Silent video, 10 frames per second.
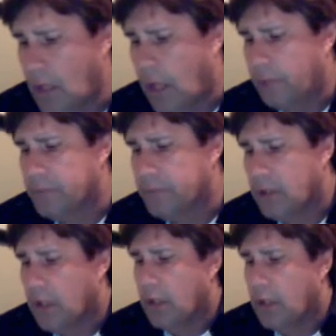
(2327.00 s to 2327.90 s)
uh,
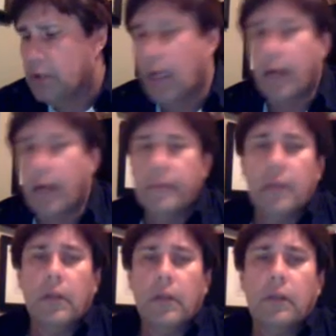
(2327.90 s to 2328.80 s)
uh,
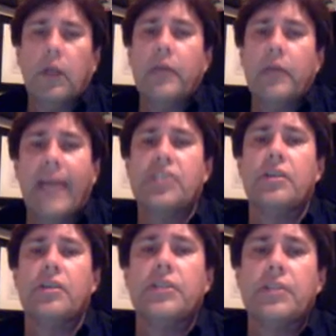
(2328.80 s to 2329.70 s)

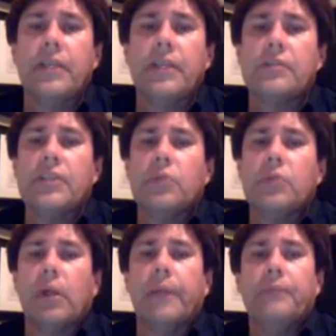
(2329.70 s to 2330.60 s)
location is, is, is
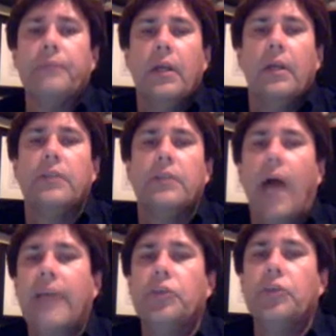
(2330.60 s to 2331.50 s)
really
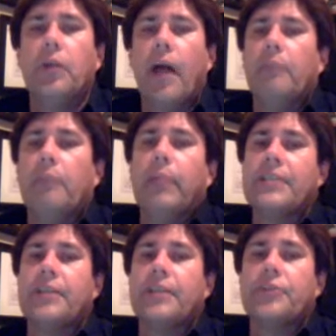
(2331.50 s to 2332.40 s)
tied to a lot of
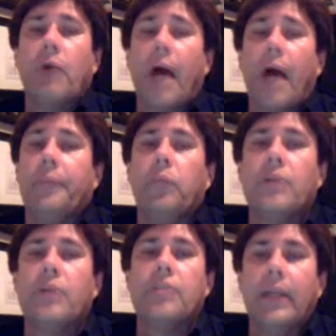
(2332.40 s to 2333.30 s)
blessings. So God
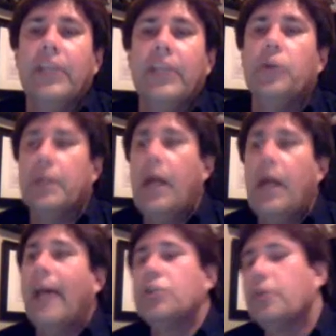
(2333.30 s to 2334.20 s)
wants to lead you and
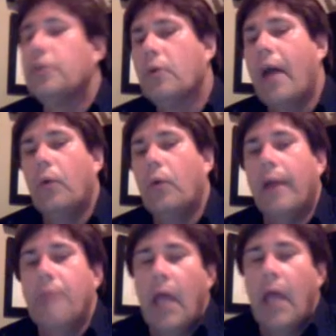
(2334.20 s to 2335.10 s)
guide you in the right
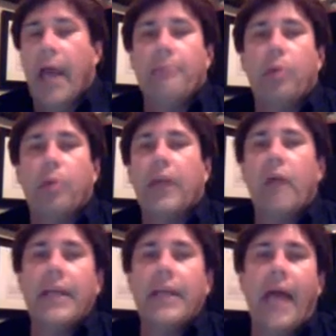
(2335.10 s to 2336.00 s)
way. And I'm praying
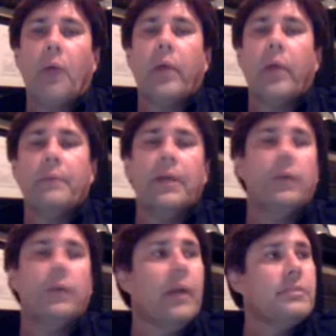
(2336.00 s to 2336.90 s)
right now. What I'm
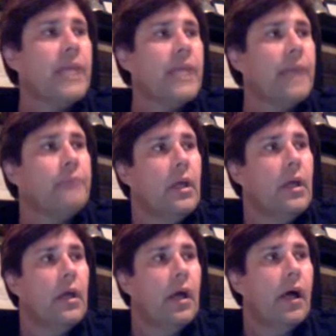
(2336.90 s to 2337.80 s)
what I'm saying
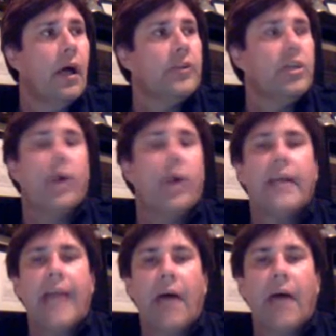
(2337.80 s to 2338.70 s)
uh, to you right
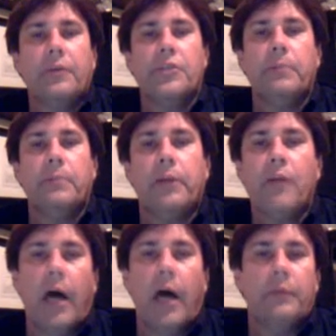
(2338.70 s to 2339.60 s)
now, what the Spirit of
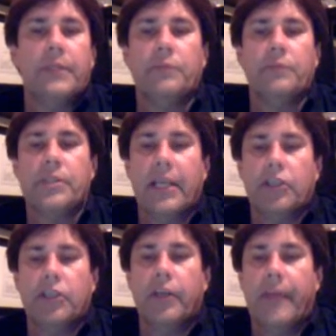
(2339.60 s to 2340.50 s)
God would say
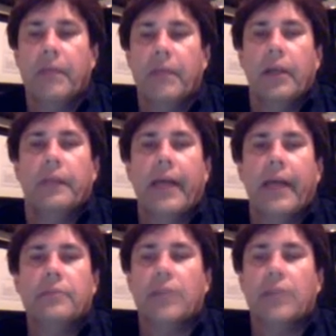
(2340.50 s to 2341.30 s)
to you that that